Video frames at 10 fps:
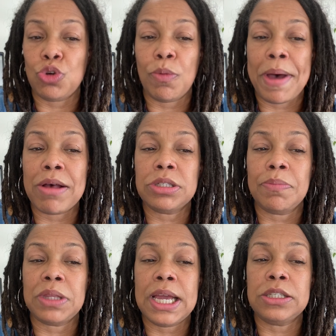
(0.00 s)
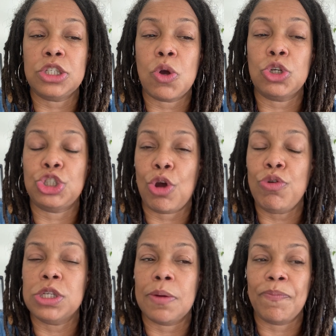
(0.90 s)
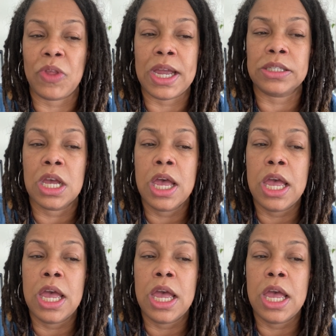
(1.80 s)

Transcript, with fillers: you about some things, he's going to show you some things.